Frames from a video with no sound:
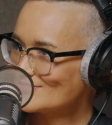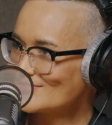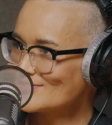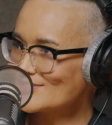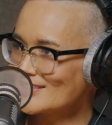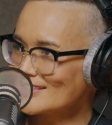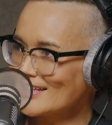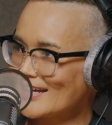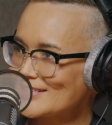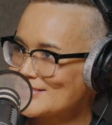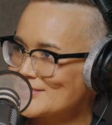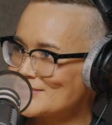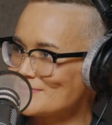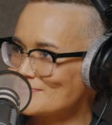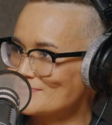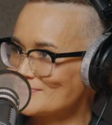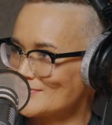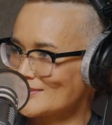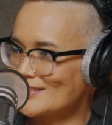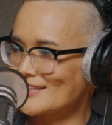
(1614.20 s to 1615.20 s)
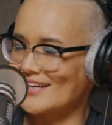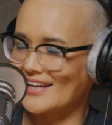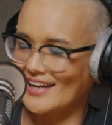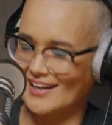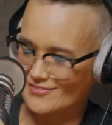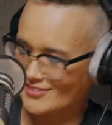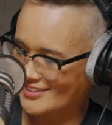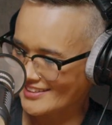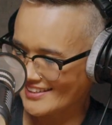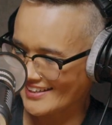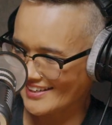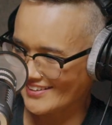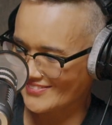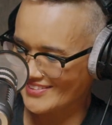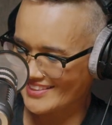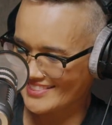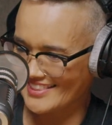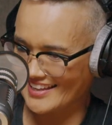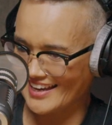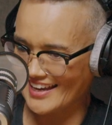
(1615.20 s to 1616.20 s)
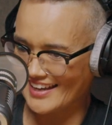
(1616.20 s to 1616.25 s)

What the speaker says: Would you like some caviar with